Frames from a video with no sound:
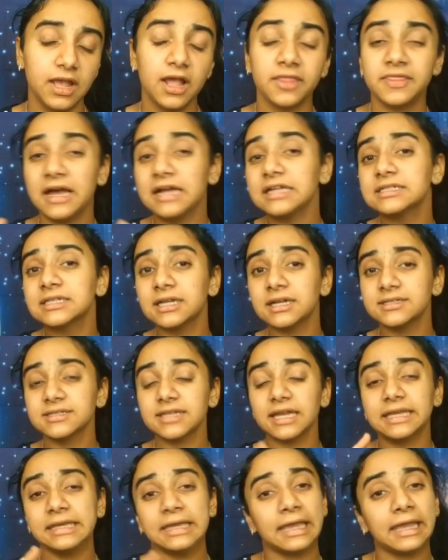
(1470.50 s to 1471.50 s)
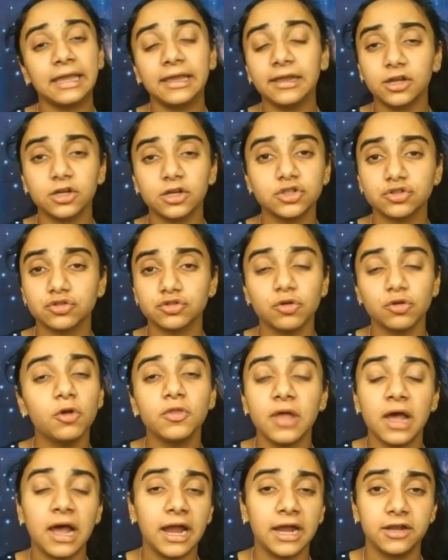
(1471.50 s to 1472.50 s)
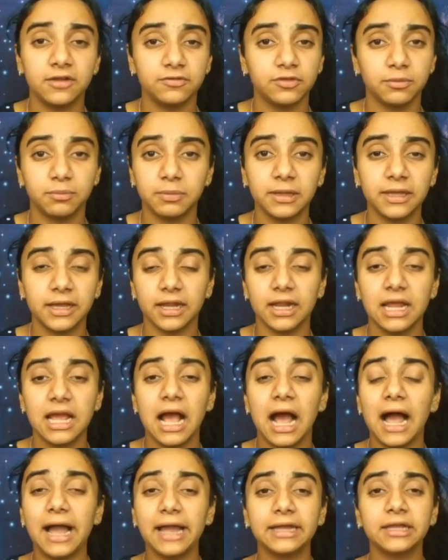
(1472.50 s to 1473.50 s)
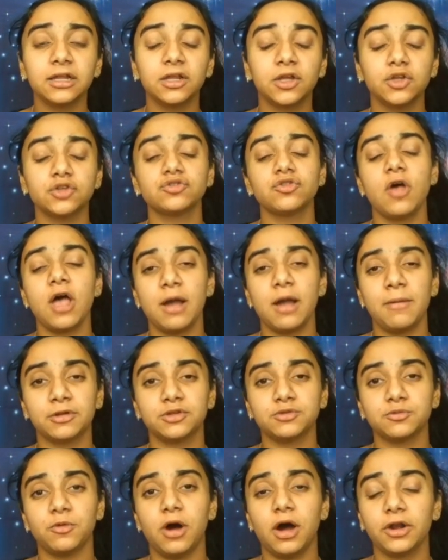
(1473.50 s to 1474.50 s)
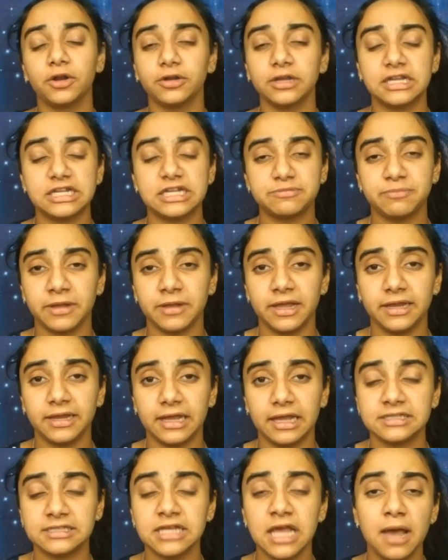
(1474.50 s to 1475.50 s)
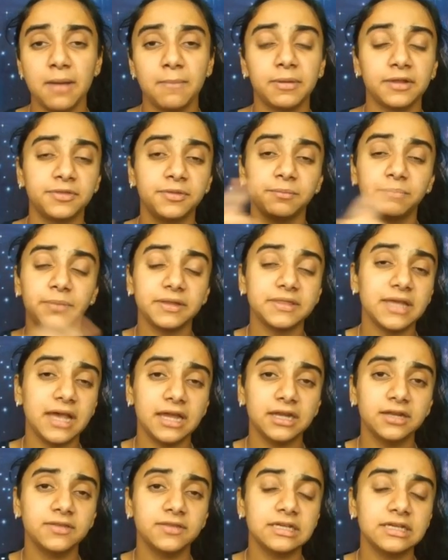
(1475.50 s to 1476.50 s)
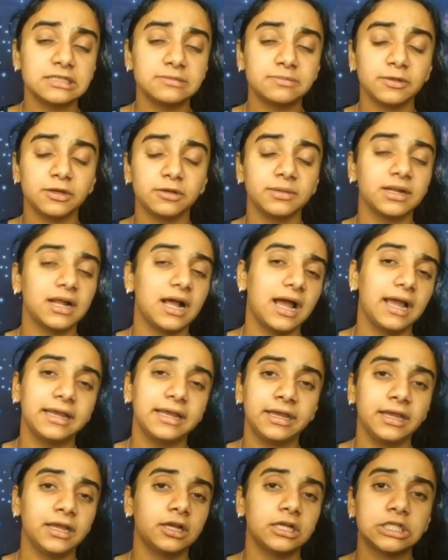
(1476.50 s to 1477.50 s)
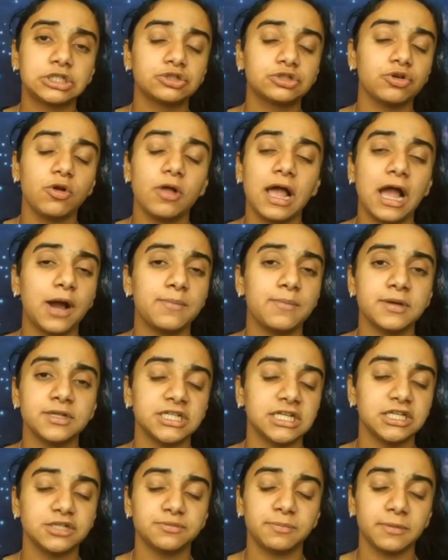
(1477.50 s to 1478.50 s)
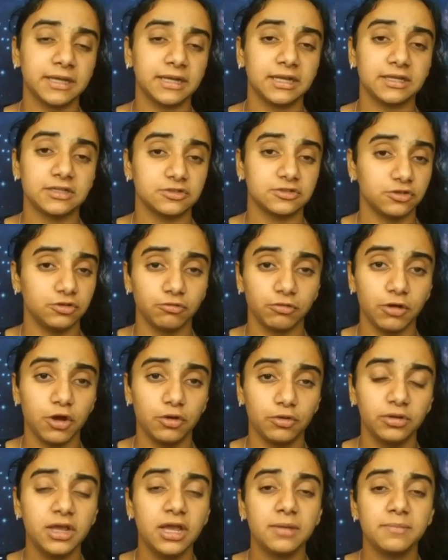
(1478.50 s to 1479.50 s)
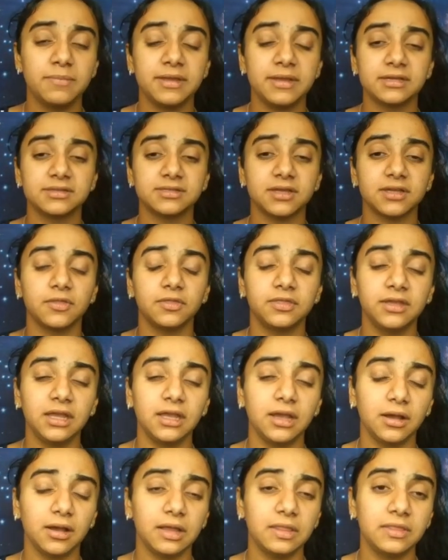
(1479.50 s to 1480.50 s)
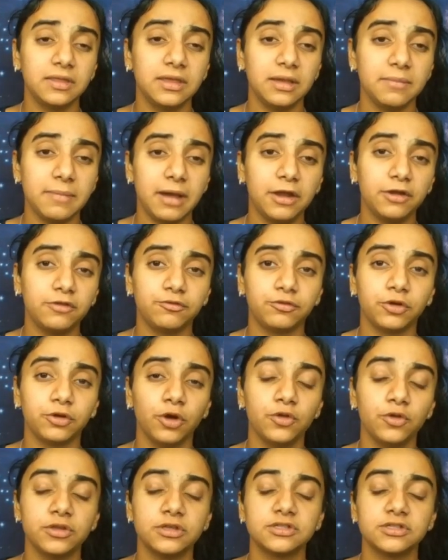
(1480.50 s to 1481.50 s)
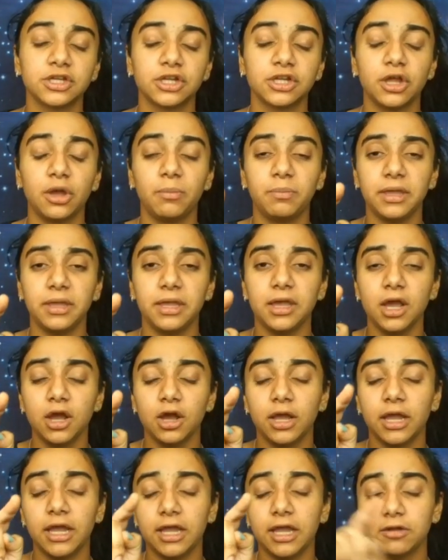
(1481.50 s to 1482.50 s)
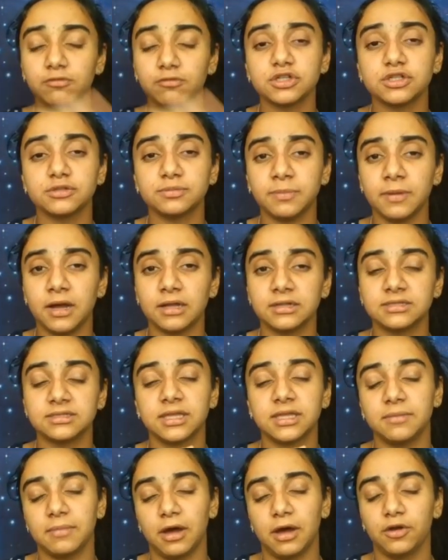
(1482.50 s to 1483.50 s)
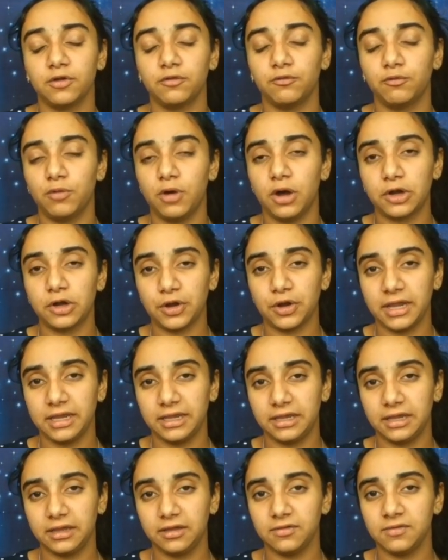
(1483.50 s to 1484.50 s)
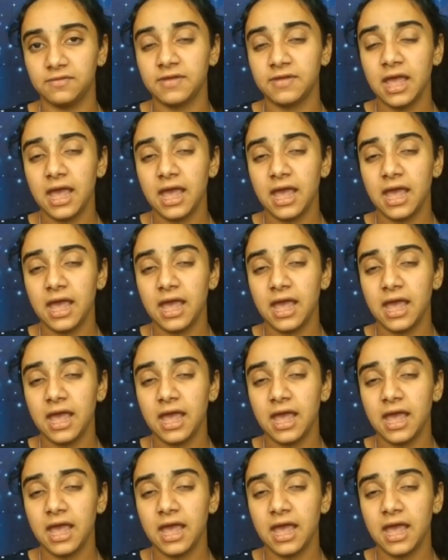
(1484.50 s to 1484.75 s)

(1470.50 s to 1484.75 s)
That's because I can't control the height of the plant. I can control how much water each plant gets, but by the end of the experiment, I can't control how much each plant has grown because the amount of growth is going to be in response to the amount of water I give.